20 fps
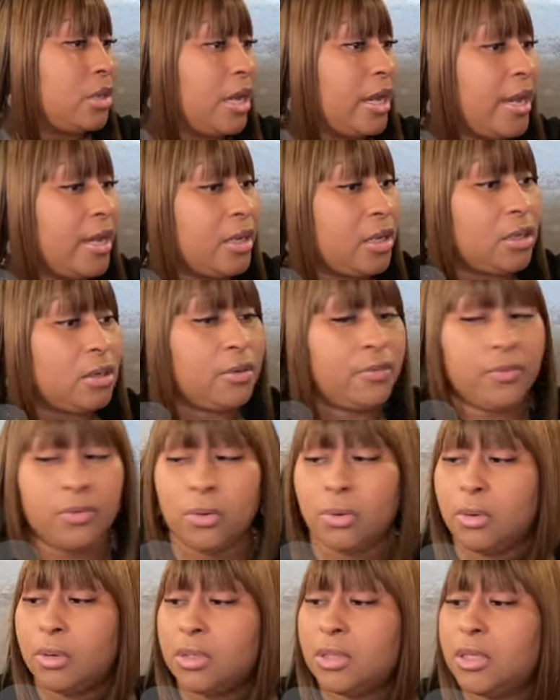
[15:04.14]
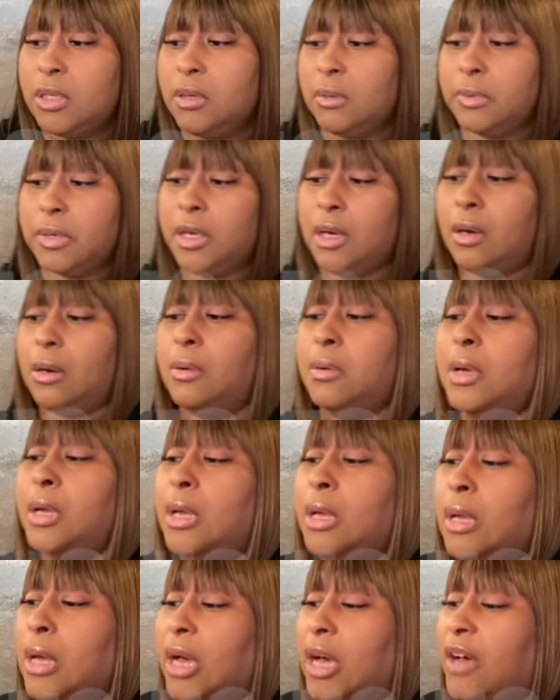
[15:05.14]
like, and of course, here we go.
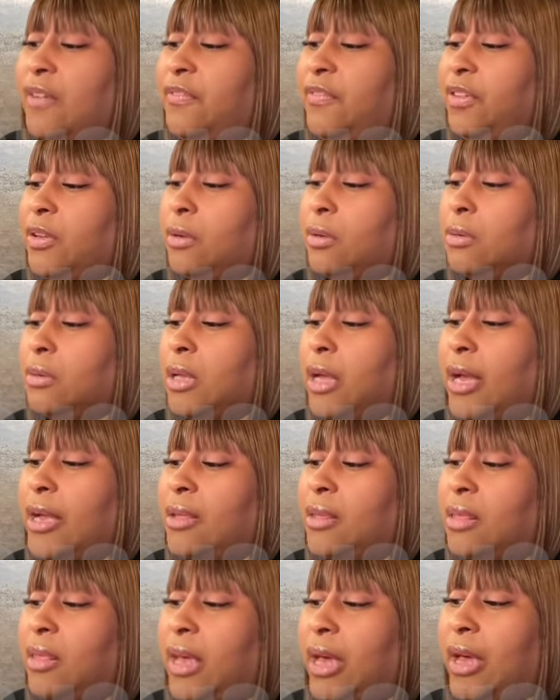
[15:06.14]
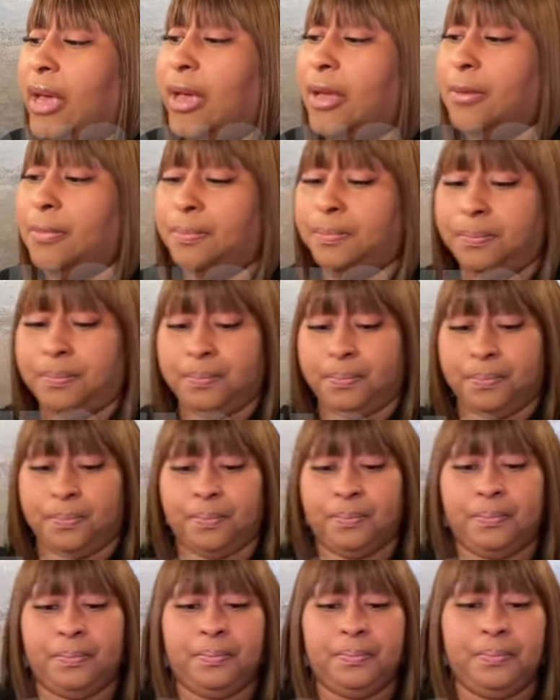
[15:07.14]
I feel like that
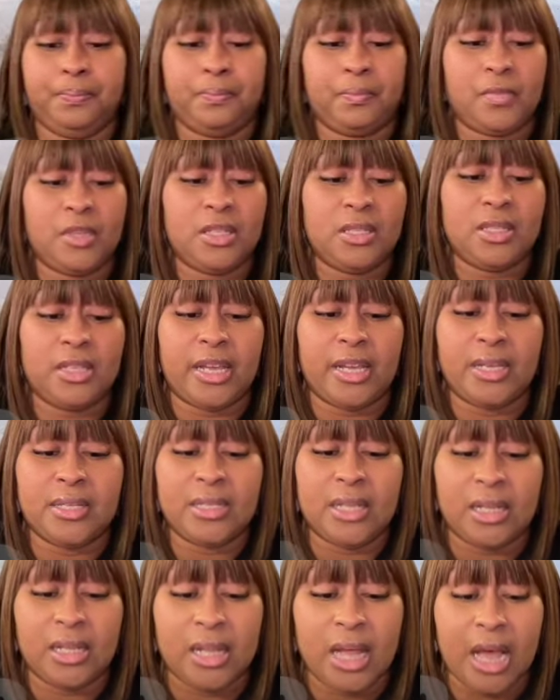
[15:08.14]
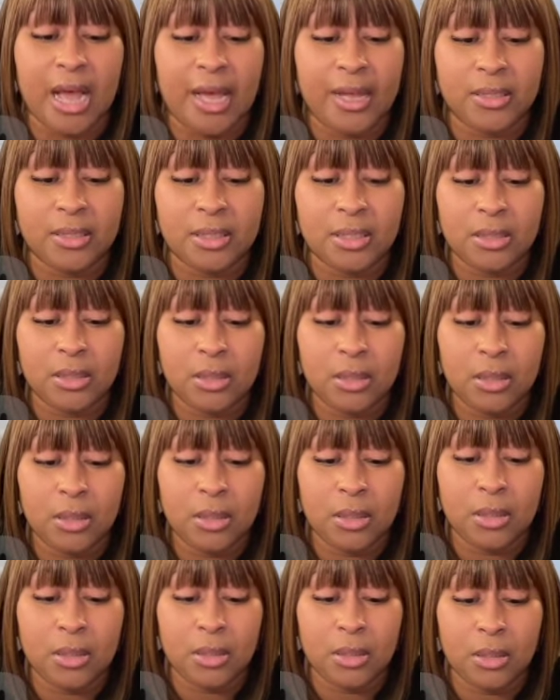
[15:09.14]
says a lot.
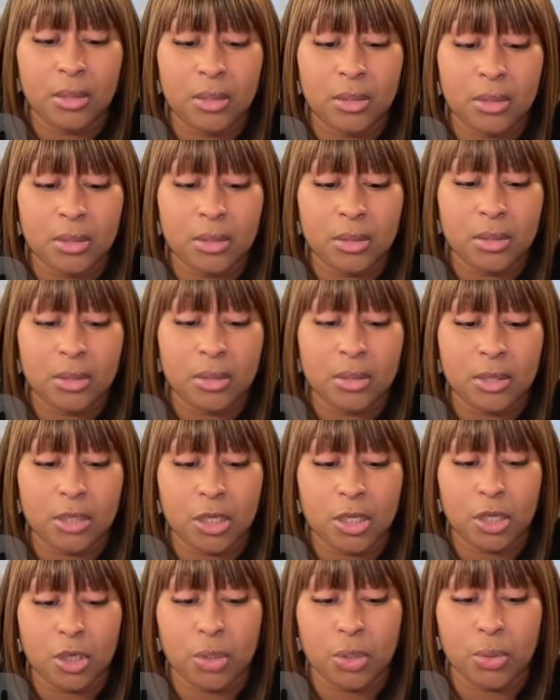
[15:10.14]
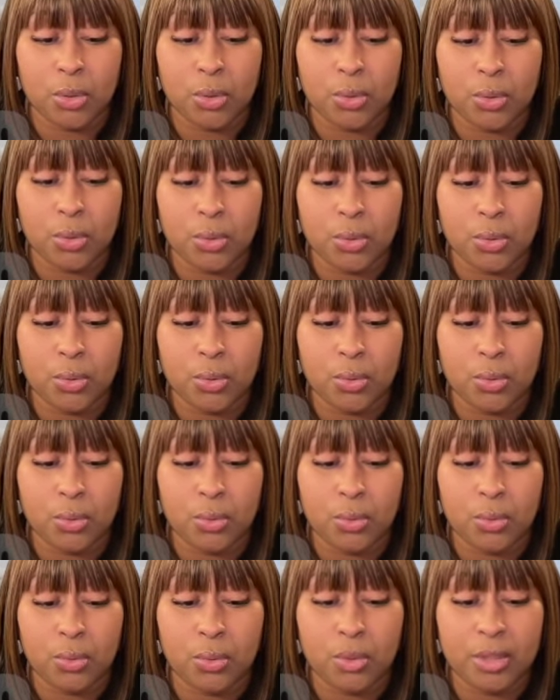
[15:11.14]

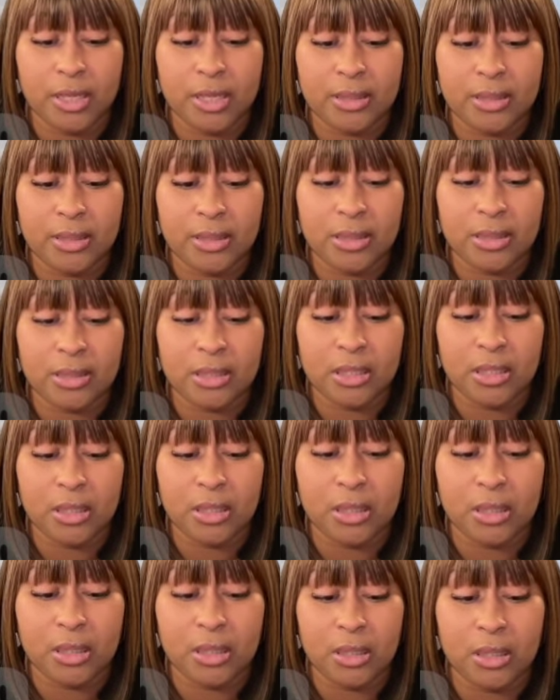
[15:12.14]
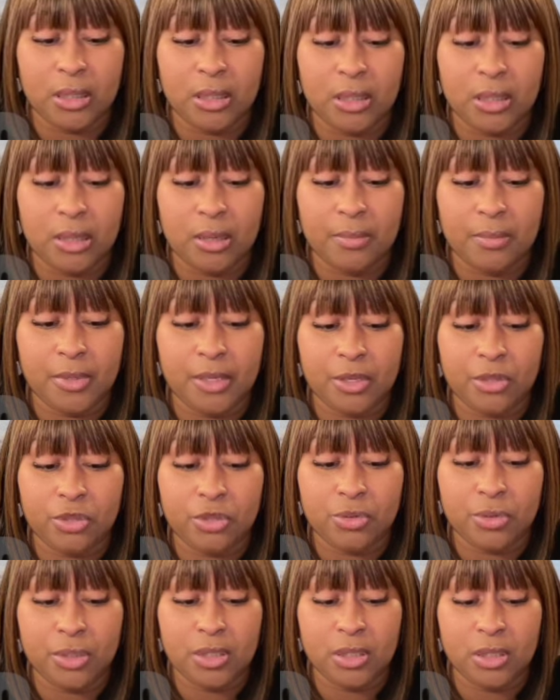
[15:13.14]
So let's see. I'm
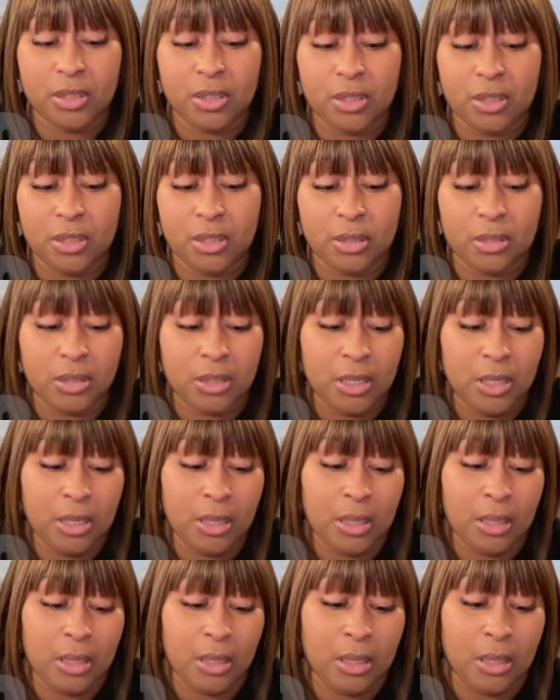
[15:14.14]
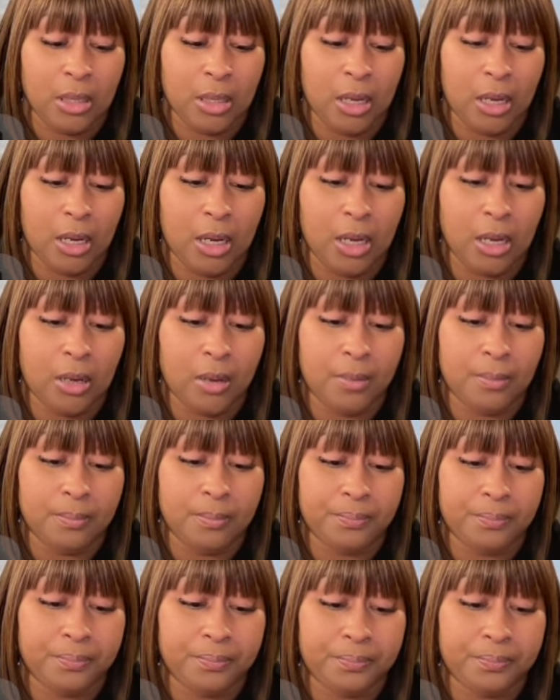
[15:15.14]
interested. Yeah,